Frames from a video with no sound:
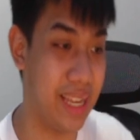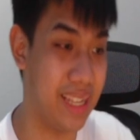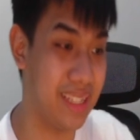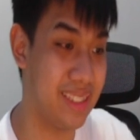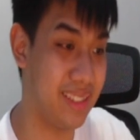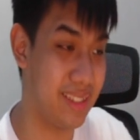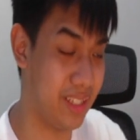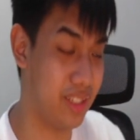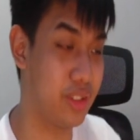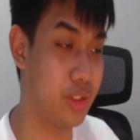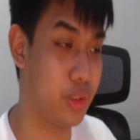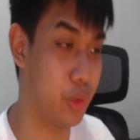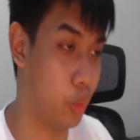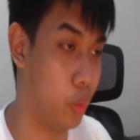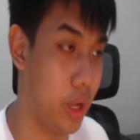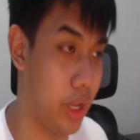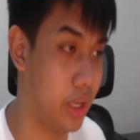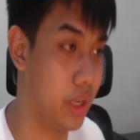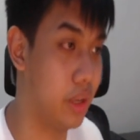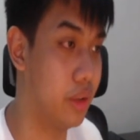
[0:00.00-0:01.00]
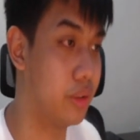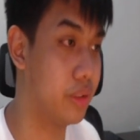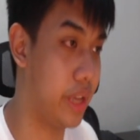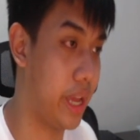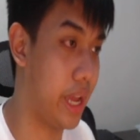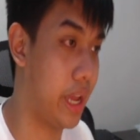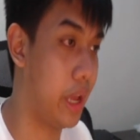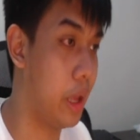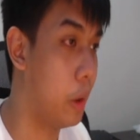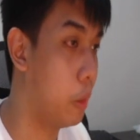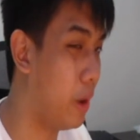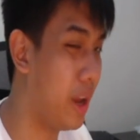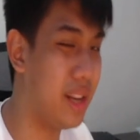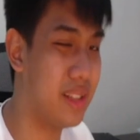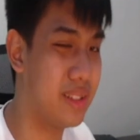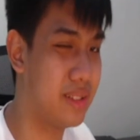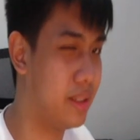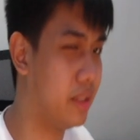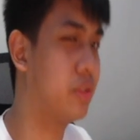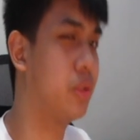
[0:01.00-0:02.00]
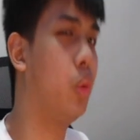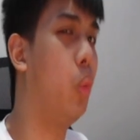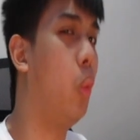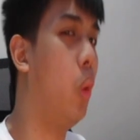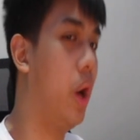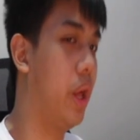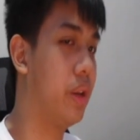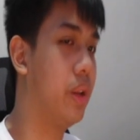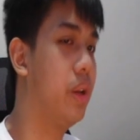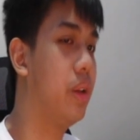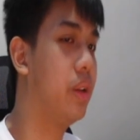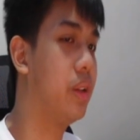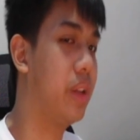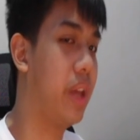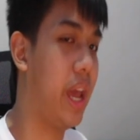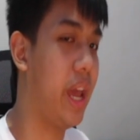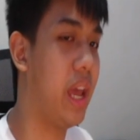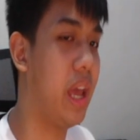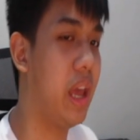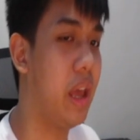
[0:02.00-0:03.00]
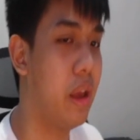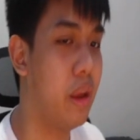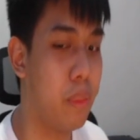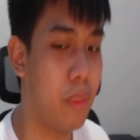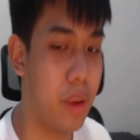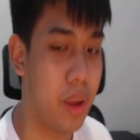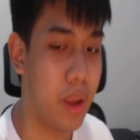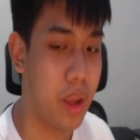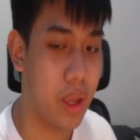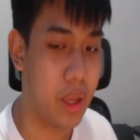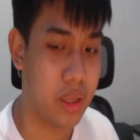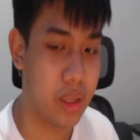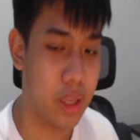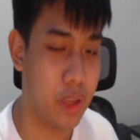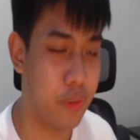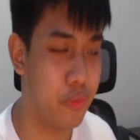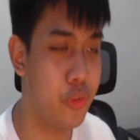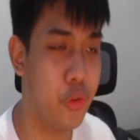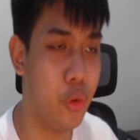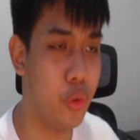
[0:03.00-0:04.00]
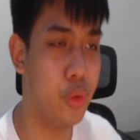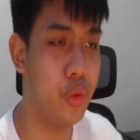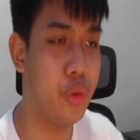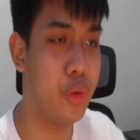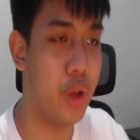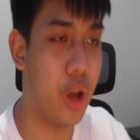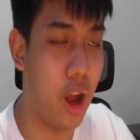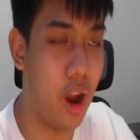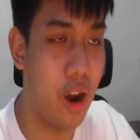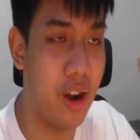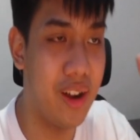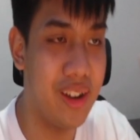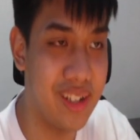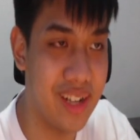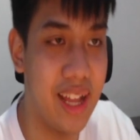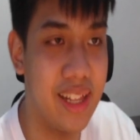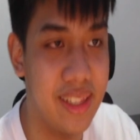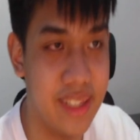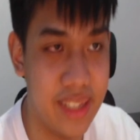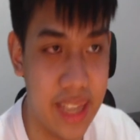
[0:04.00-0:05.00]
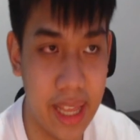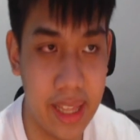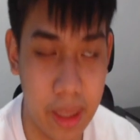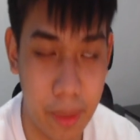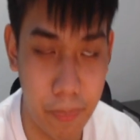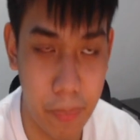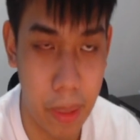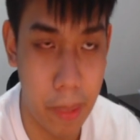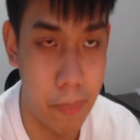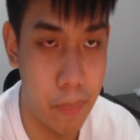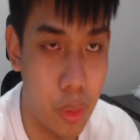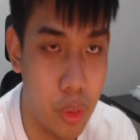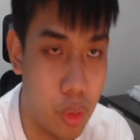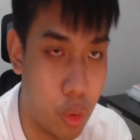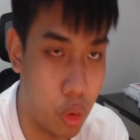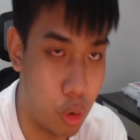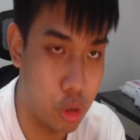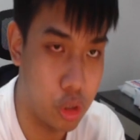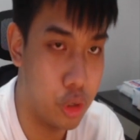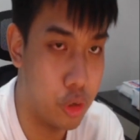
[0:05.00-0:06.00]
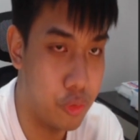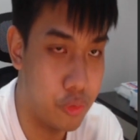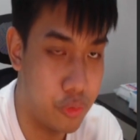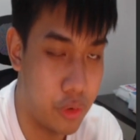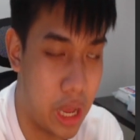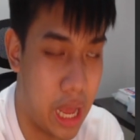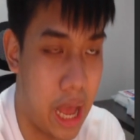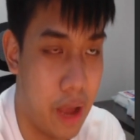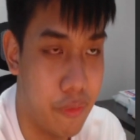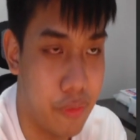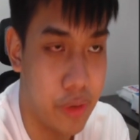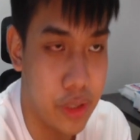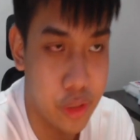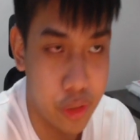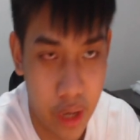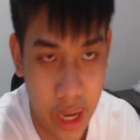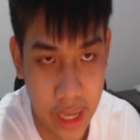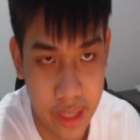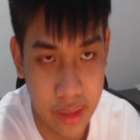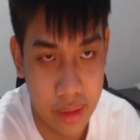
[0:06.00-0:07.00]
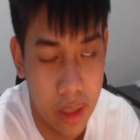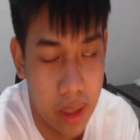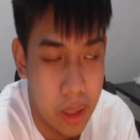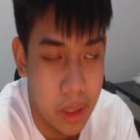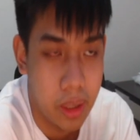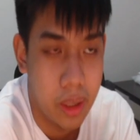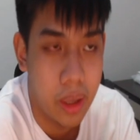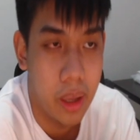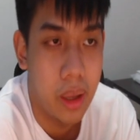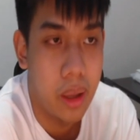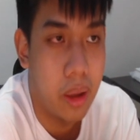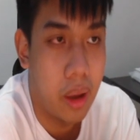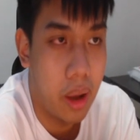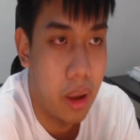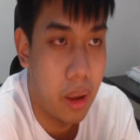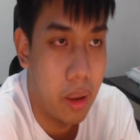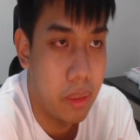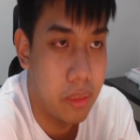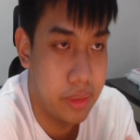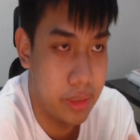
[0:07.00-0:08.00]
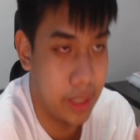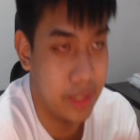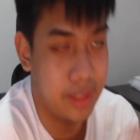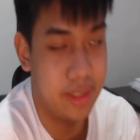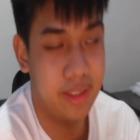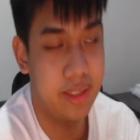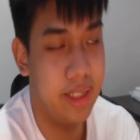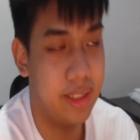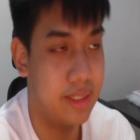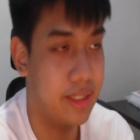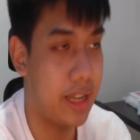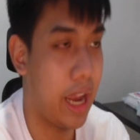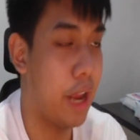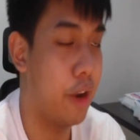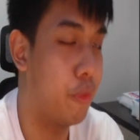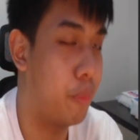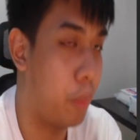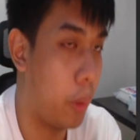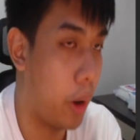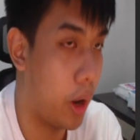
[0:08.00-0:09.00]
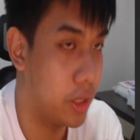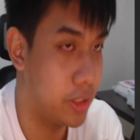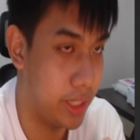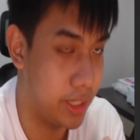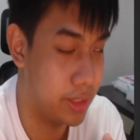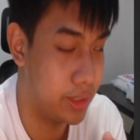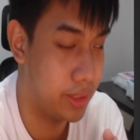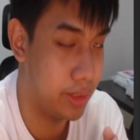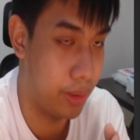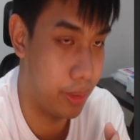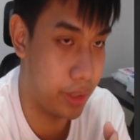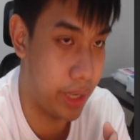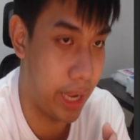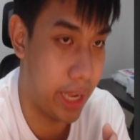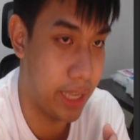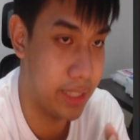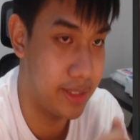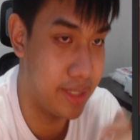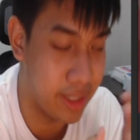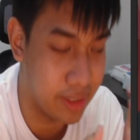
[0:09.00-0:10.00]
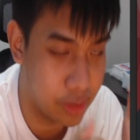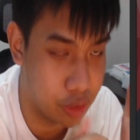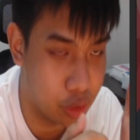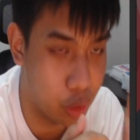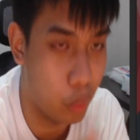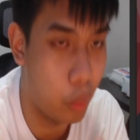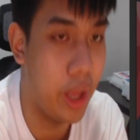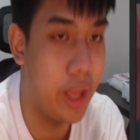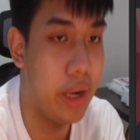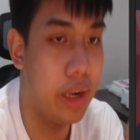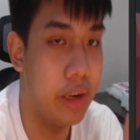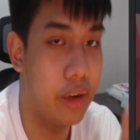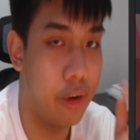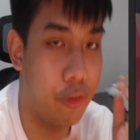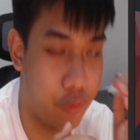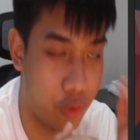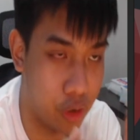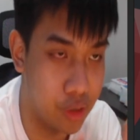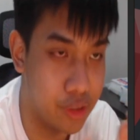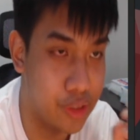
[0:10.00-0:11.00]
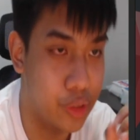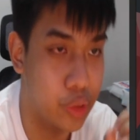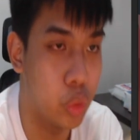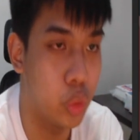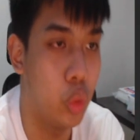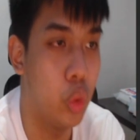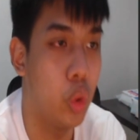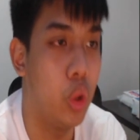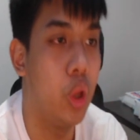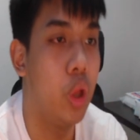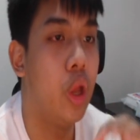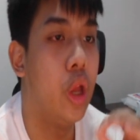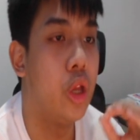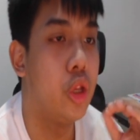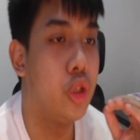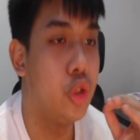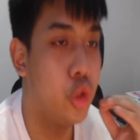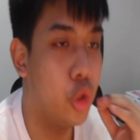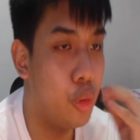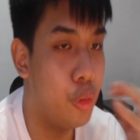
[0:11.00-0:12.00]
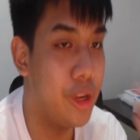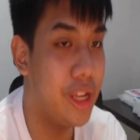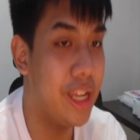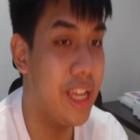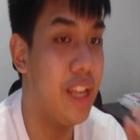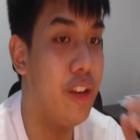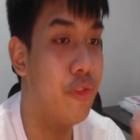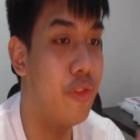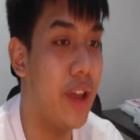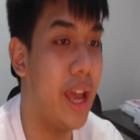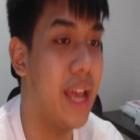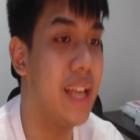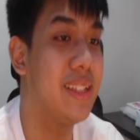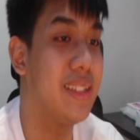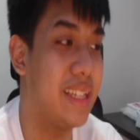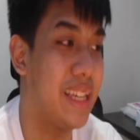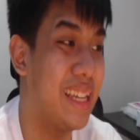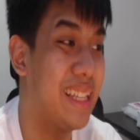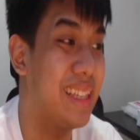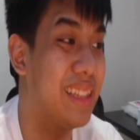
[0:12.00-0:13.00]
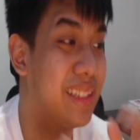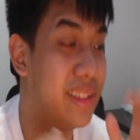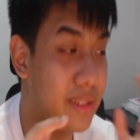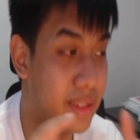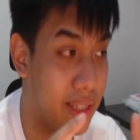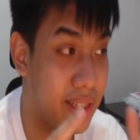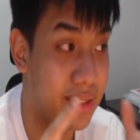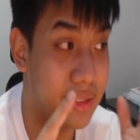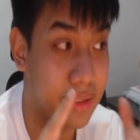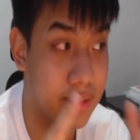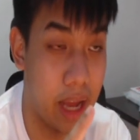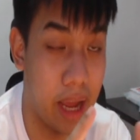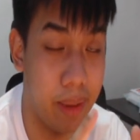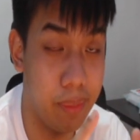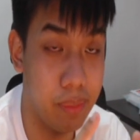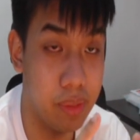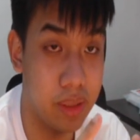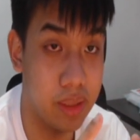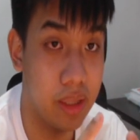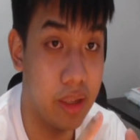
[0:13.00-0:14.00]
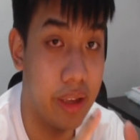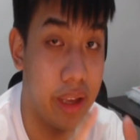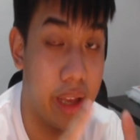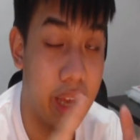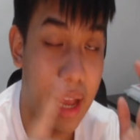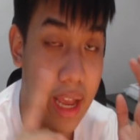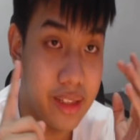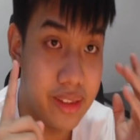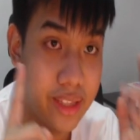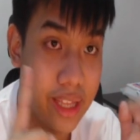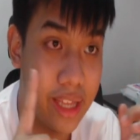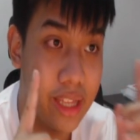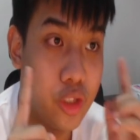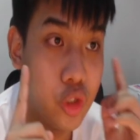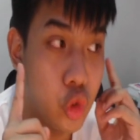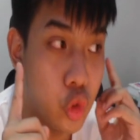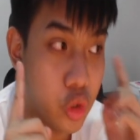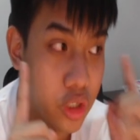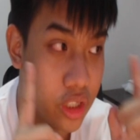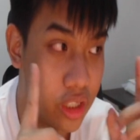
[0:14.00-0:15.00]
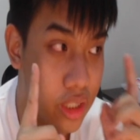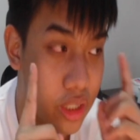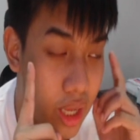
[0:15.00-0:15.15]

is 6 to 1. Okay, what is 6 to 1? Okay, if you are not yet a member or you haven't tried this kind of projects, okay, 6 to 1 refers to you reinvest it 6 times and then you